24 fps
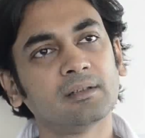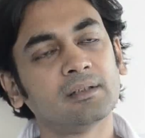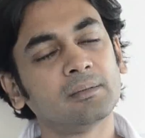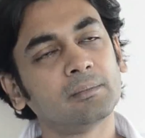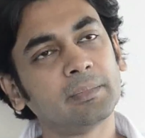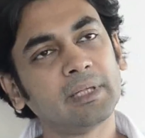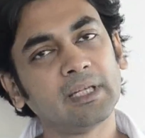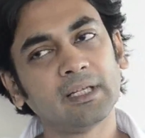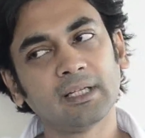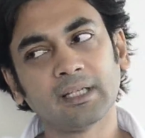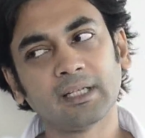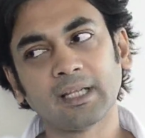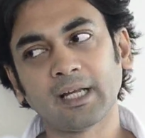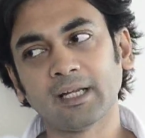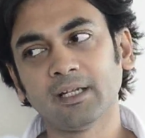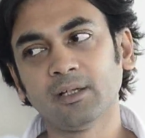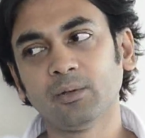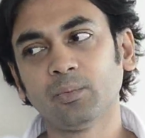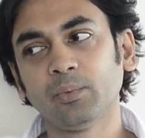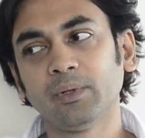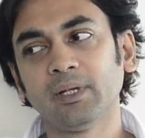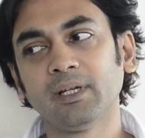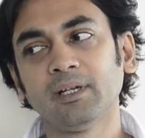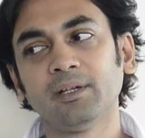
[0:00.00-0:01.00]
Being
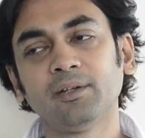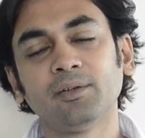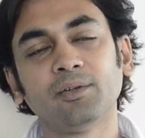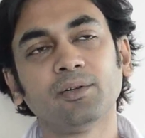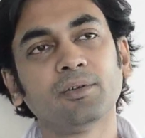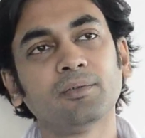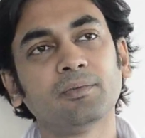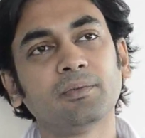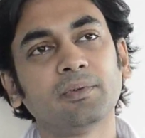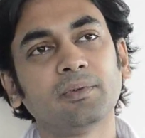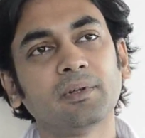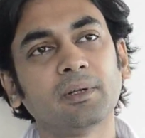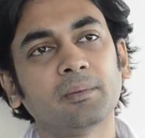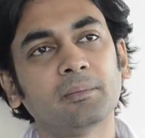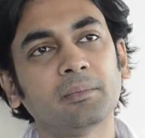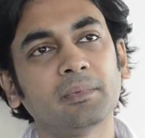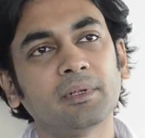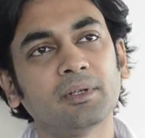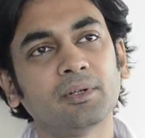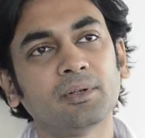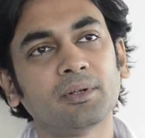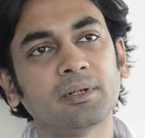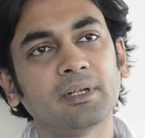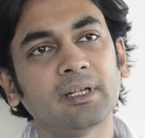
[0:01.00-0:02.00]
lightweight,
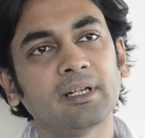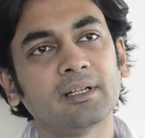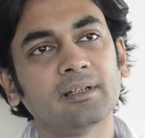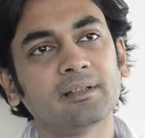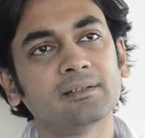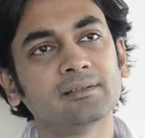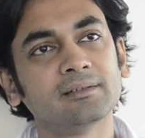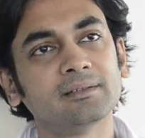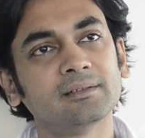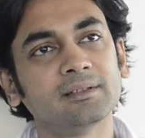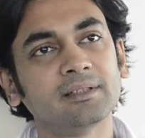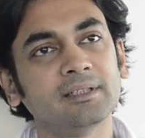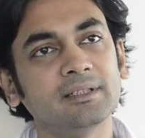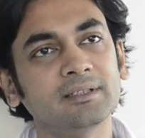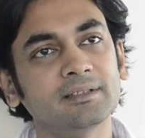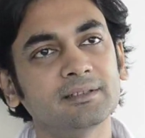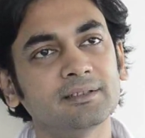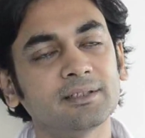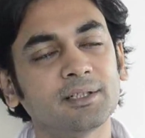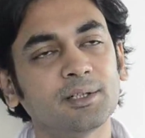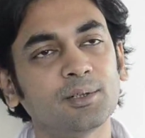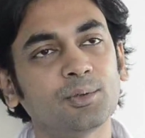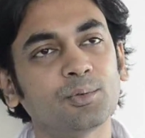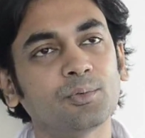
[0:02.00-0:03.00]
it is
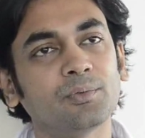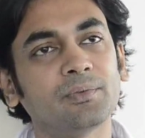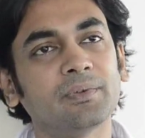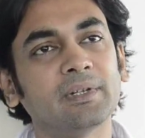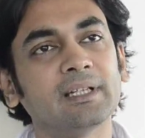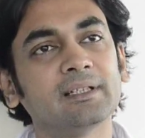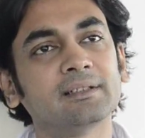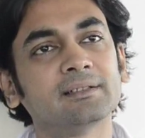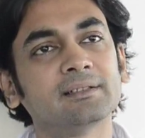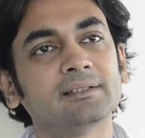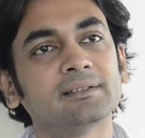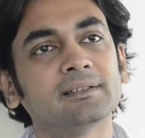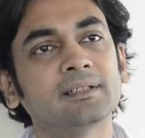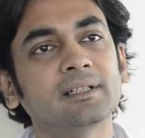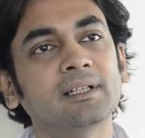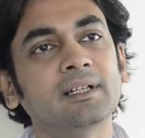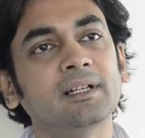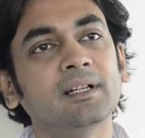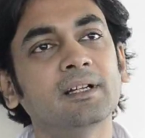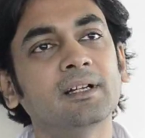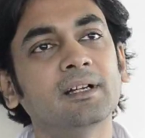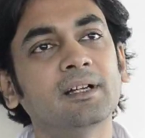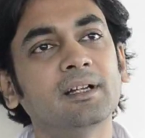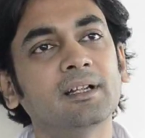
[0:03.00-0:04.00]
easier to fix.
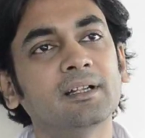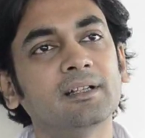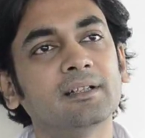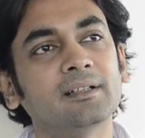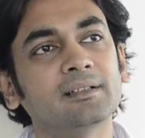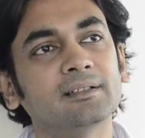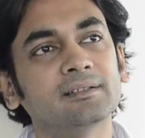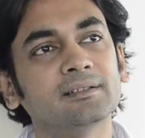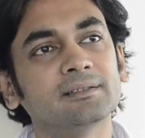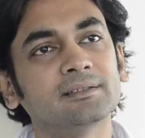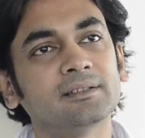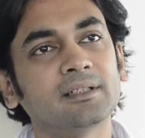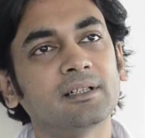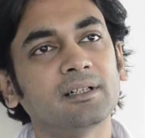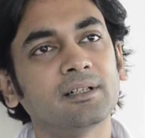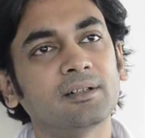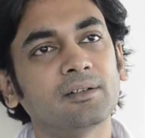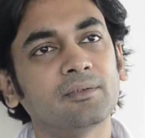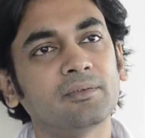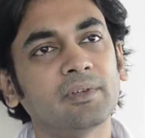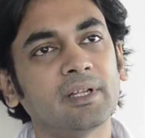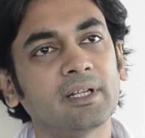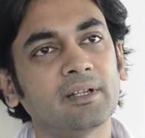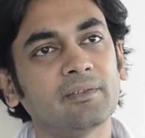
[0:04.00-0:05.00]
It is
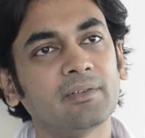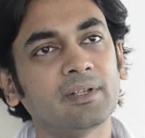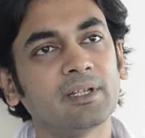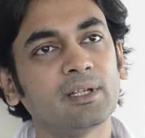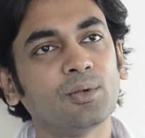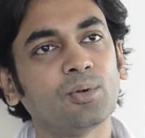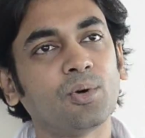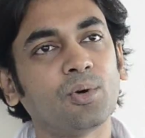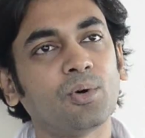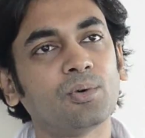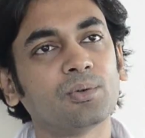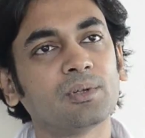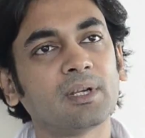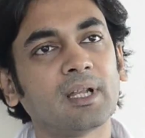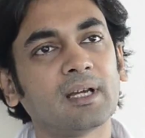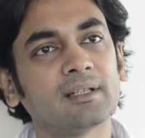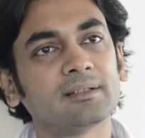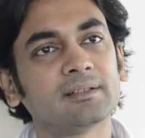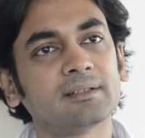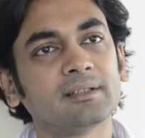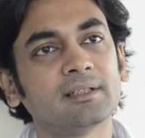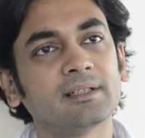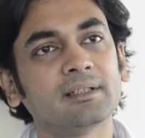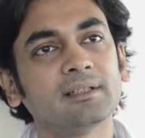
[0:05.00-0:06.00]
very, very long
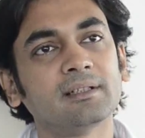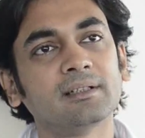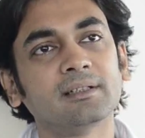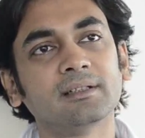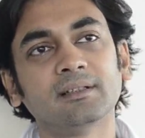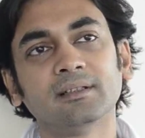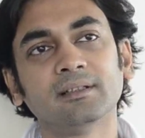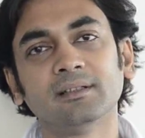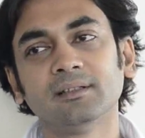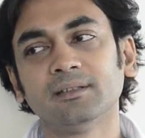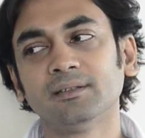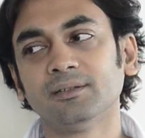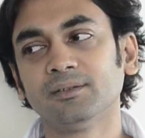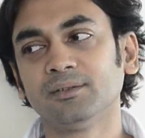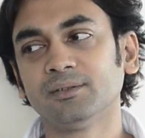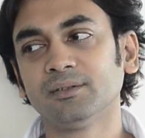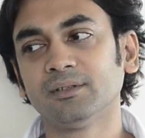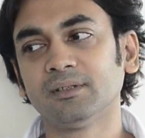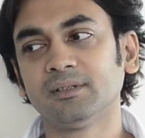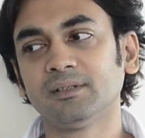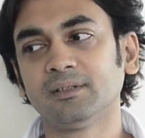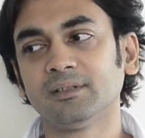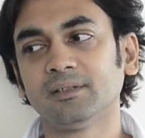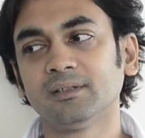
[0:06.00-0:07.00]
lasting.
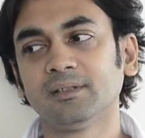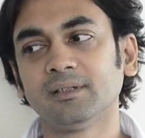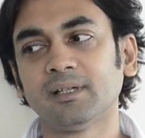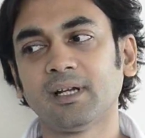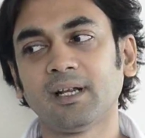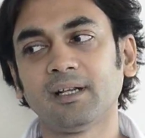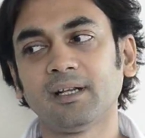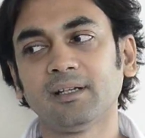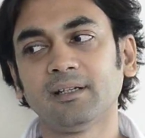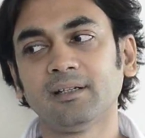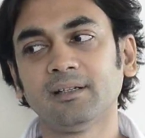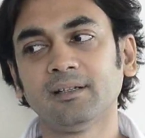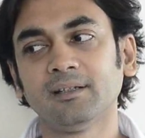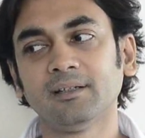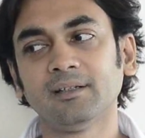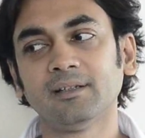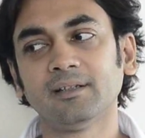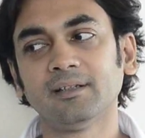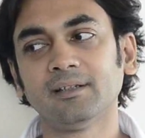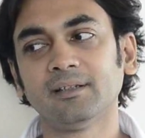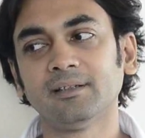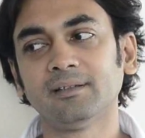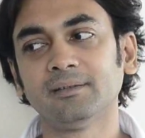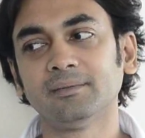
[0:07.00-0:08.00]
And
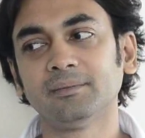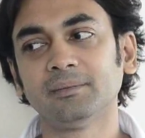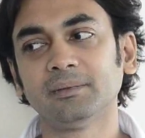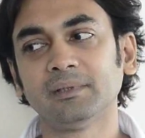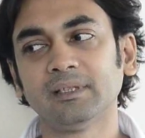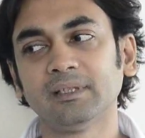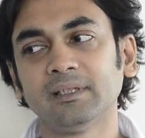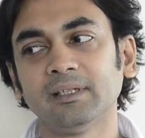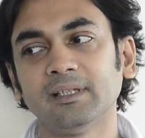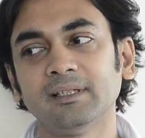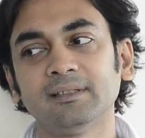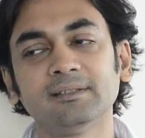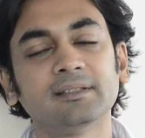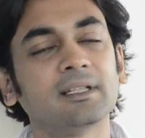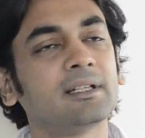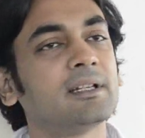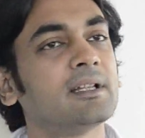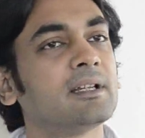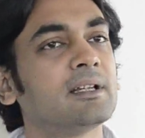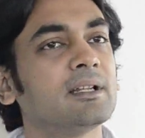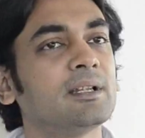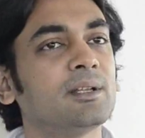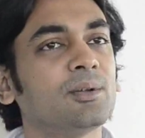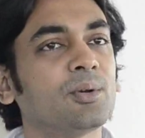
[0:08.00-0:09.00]

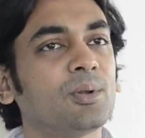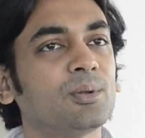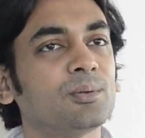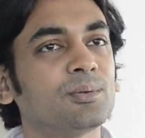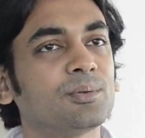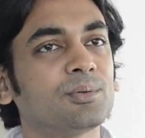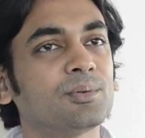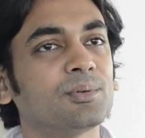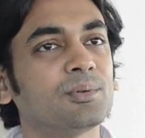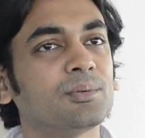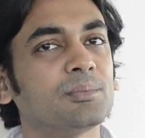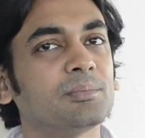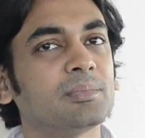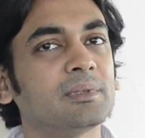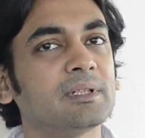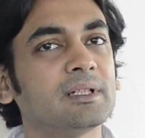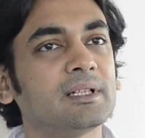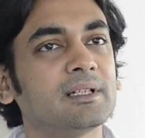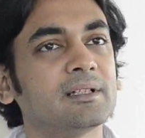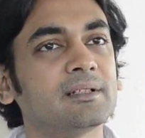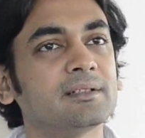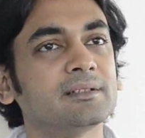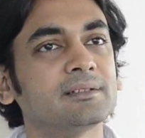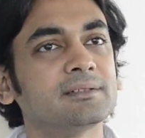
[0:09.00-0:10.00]
aesthetically also
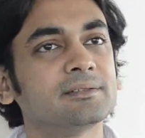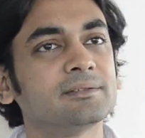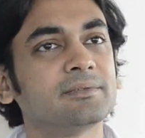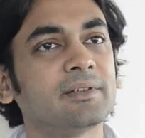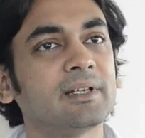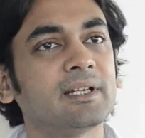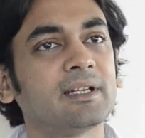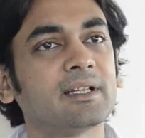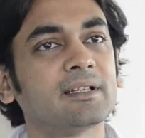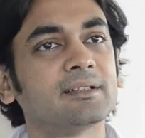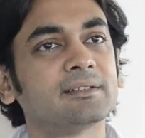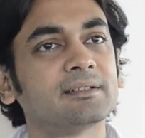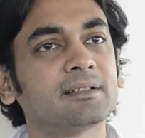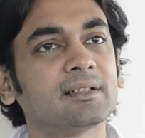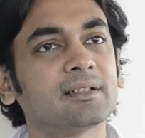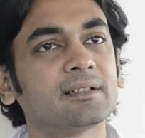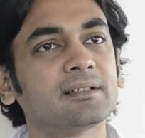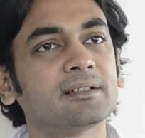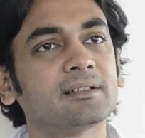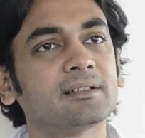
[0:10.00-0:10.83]
it is fantastic.